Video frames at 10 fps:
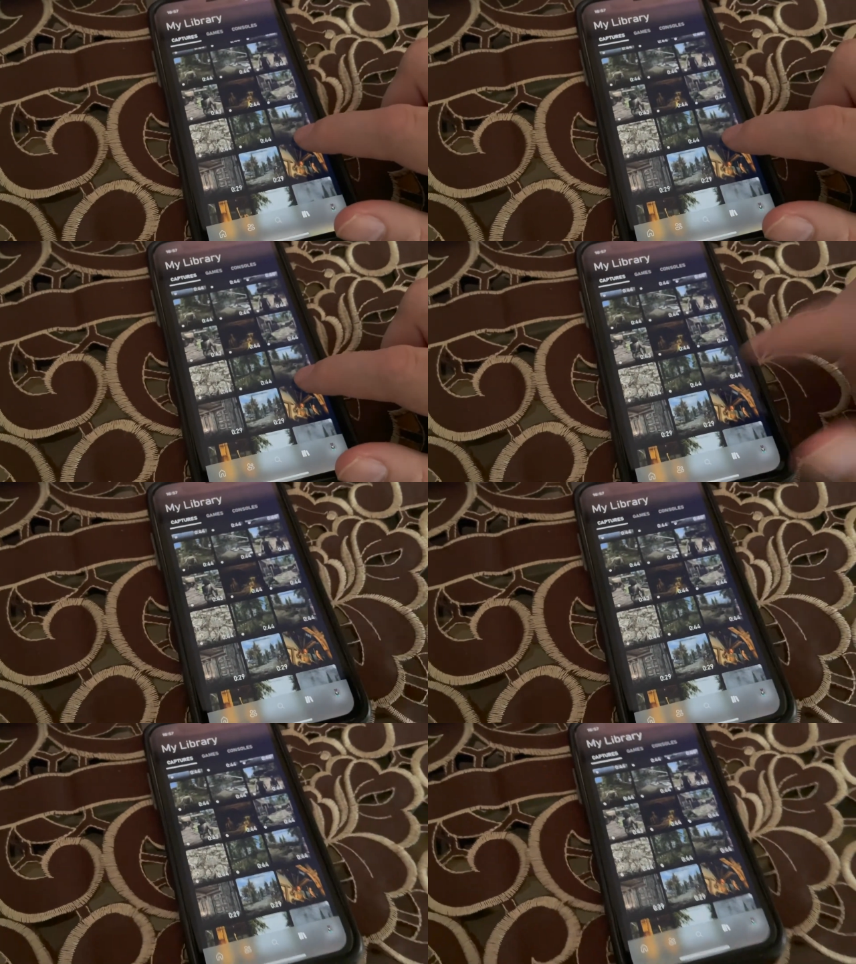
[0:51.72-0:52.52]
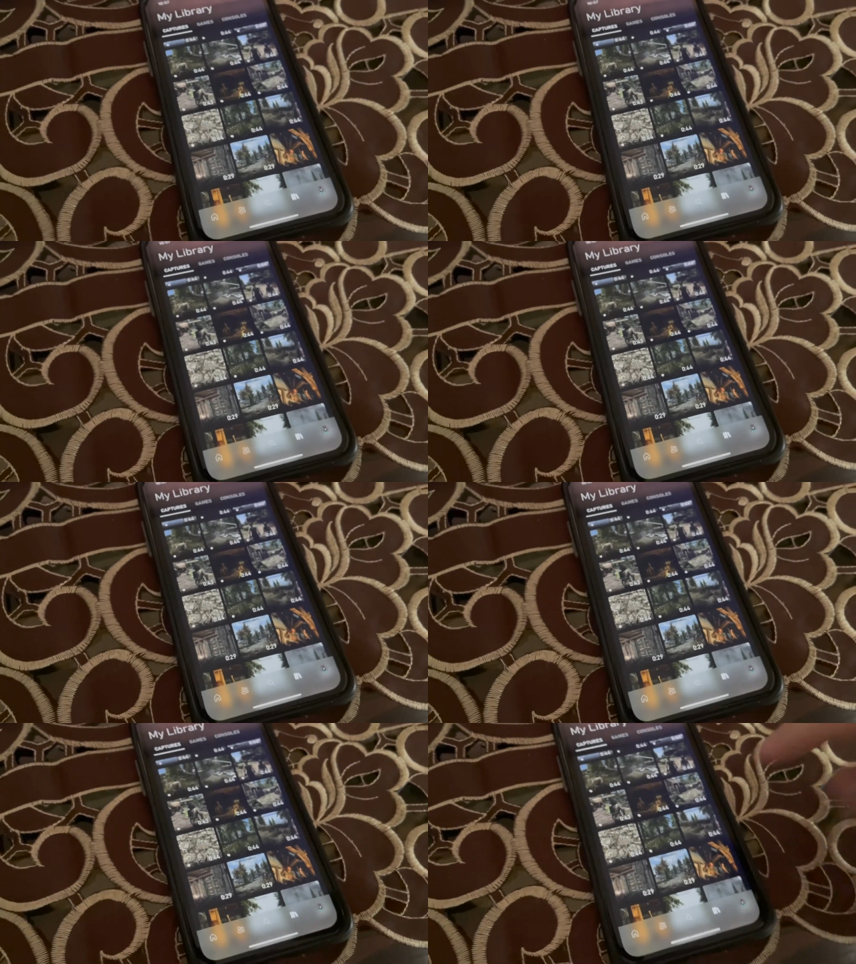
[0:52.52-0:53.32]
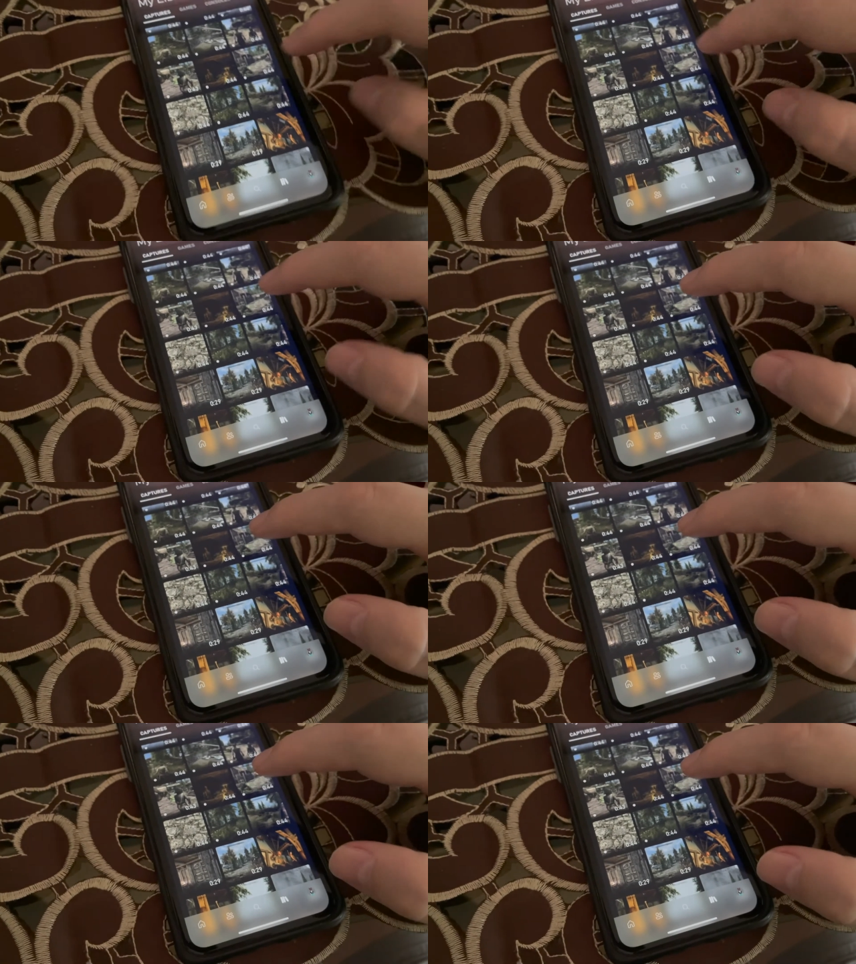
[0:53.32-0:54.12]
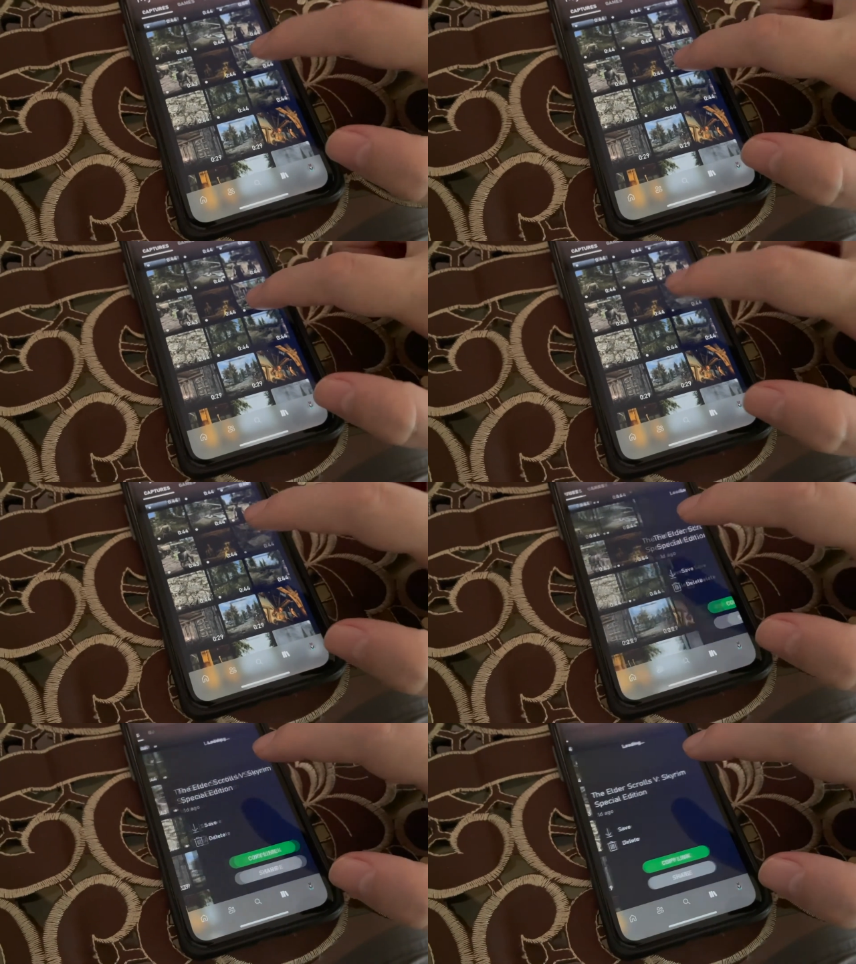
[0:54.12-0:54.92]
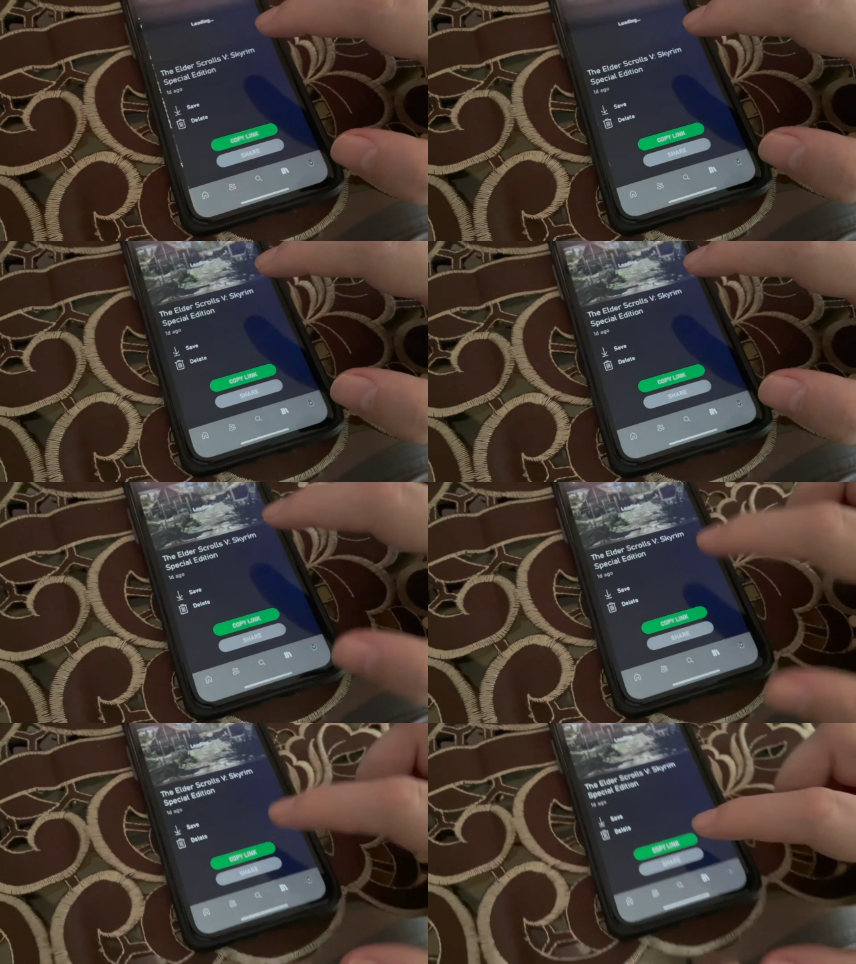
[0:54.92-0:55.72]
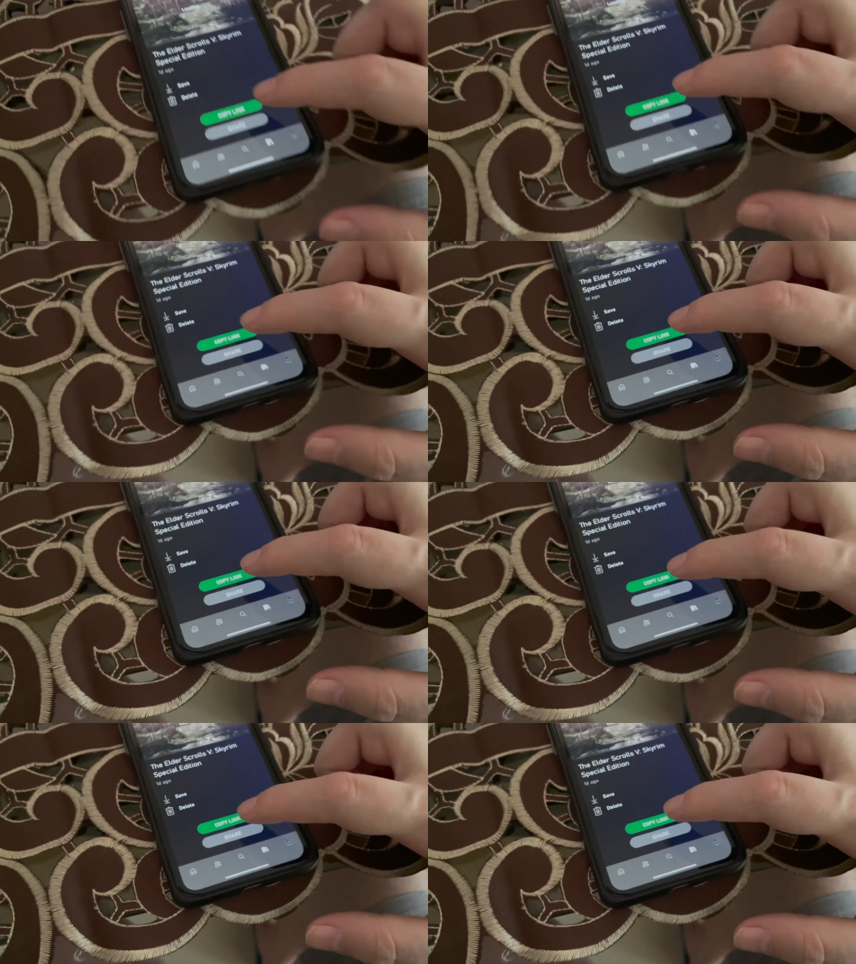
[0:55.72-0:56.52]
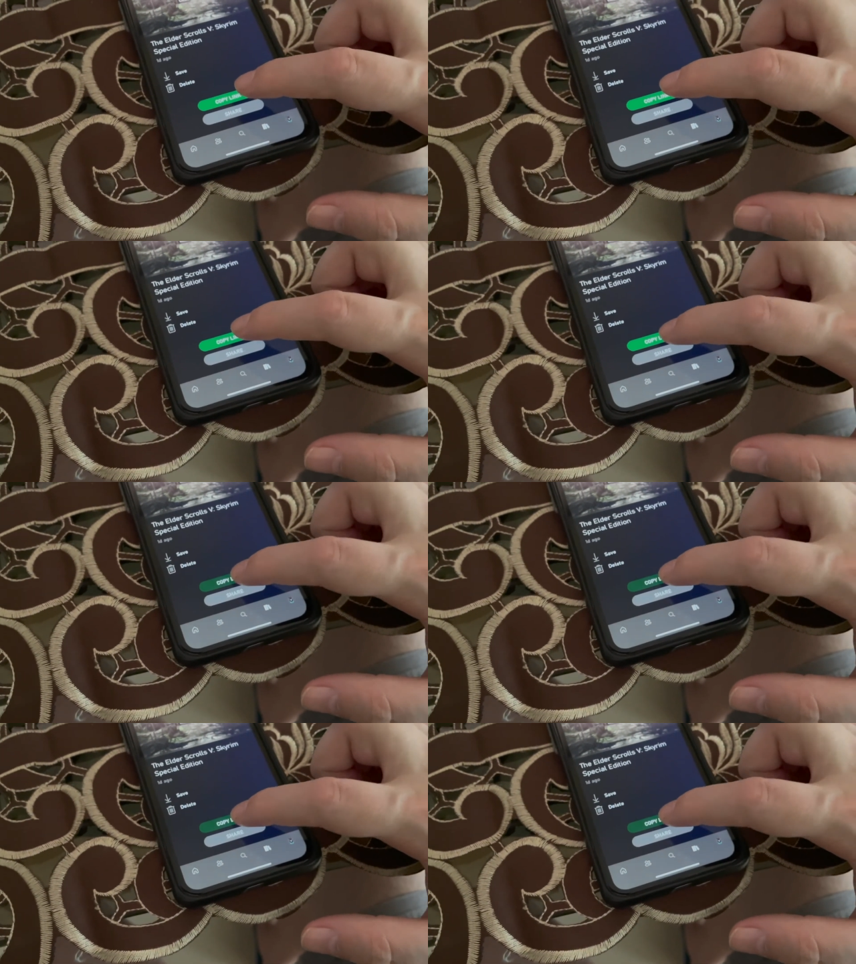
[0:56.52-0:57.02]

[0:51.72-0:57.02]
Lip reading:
Nobody's mouth can be seen.